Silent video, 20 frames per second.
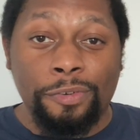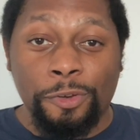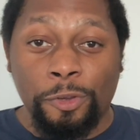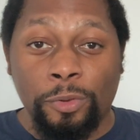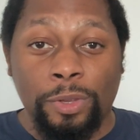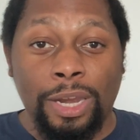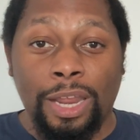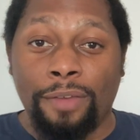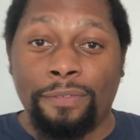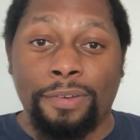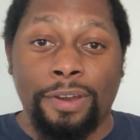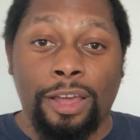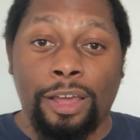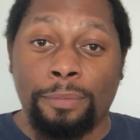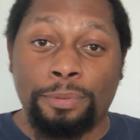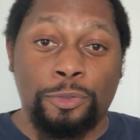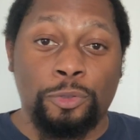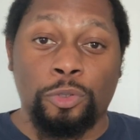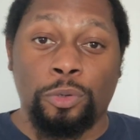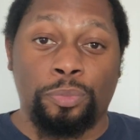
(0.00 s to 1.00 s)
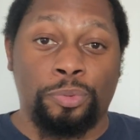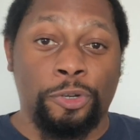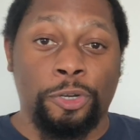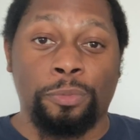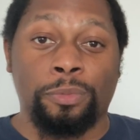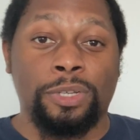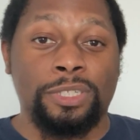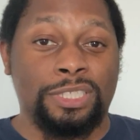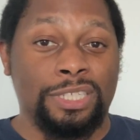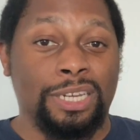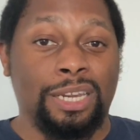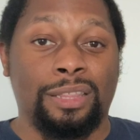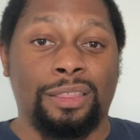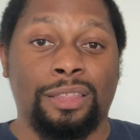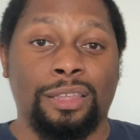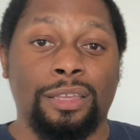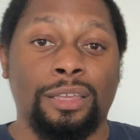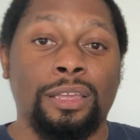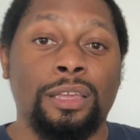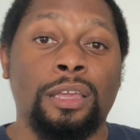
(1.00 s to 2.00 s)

You can have an option on pretty much anything.